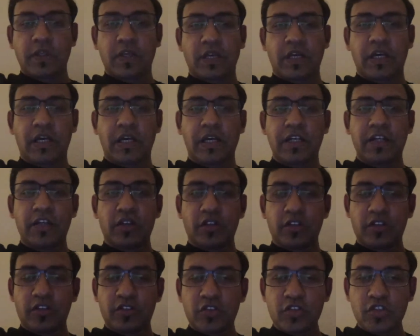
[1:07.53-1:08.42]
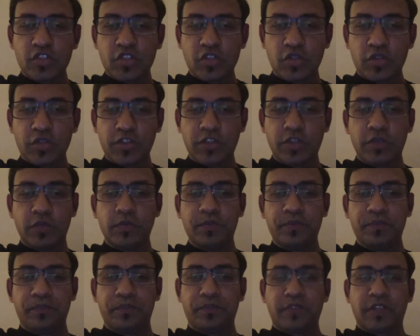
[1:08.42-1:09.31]
I also showed you
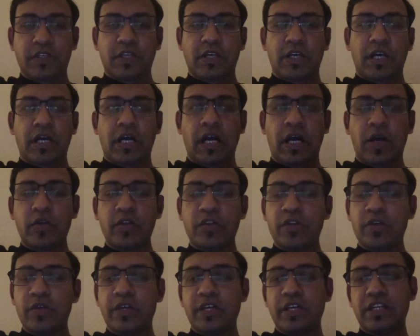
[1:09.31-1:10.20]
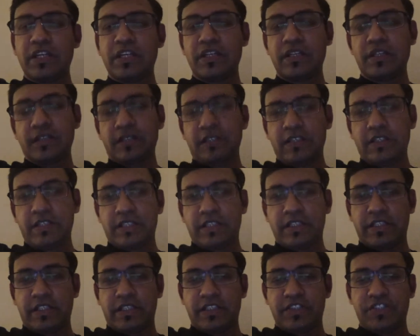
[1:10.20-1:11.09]
how you can
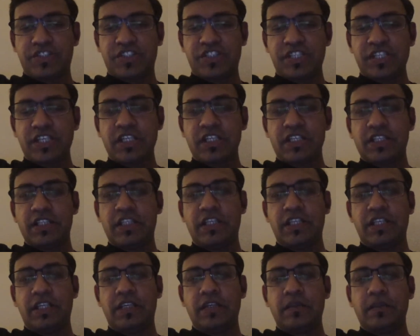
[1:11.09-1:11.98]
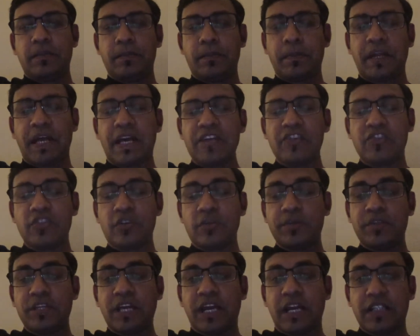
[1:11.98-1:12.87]
check the price
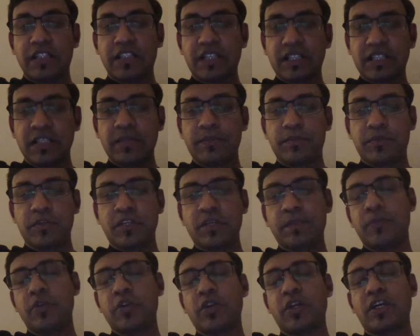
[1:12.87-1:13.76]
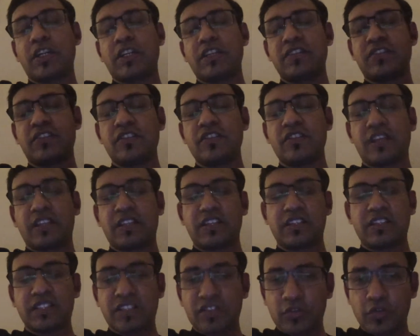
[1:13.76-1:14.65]
of the other cryptocurrencies other
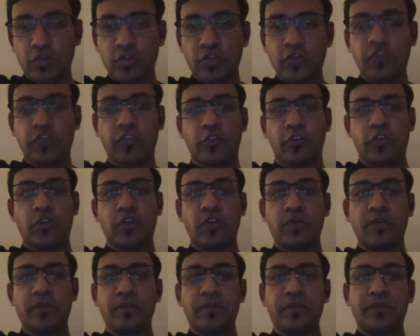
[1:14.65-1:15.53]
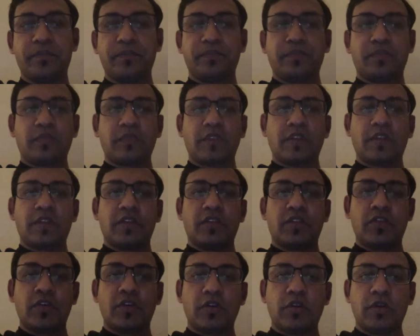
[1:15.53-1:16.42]
than those four.
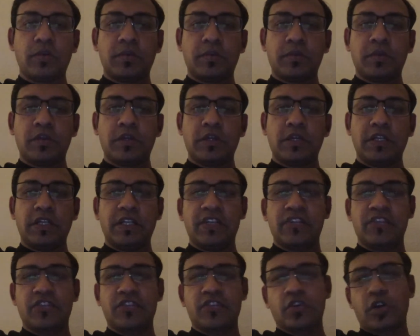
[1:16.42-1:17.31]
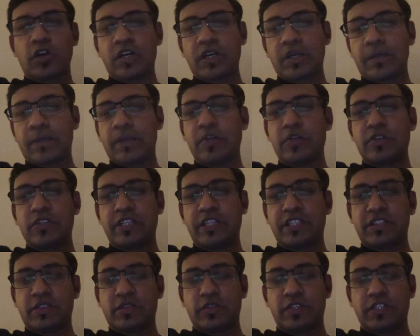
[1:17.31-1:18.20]
So let's talk about
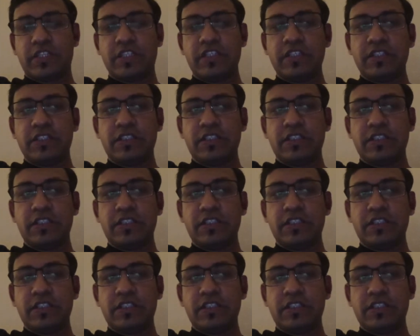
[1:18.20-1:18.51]
that today.